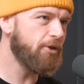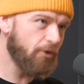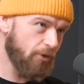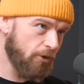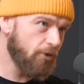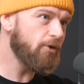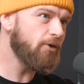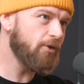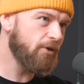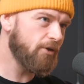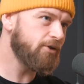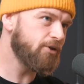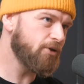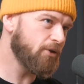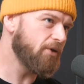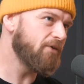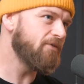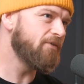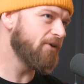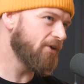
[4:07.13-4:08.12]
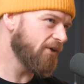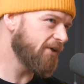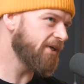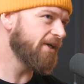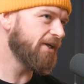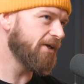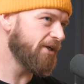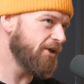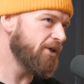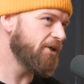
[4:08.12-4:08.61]
all sort of
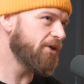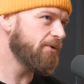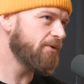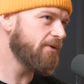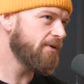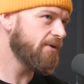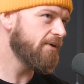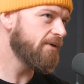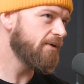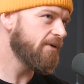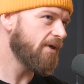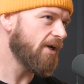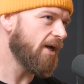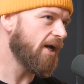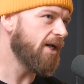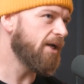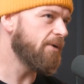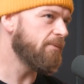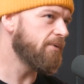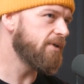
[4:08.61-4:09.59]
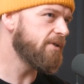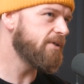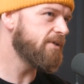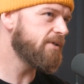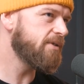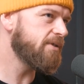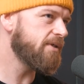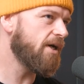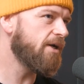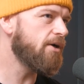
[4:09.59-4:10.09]
looking at you. Yeah. And it
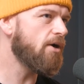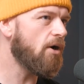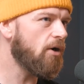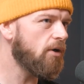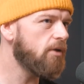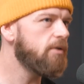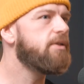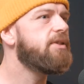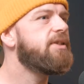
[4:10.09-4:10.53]
was an odd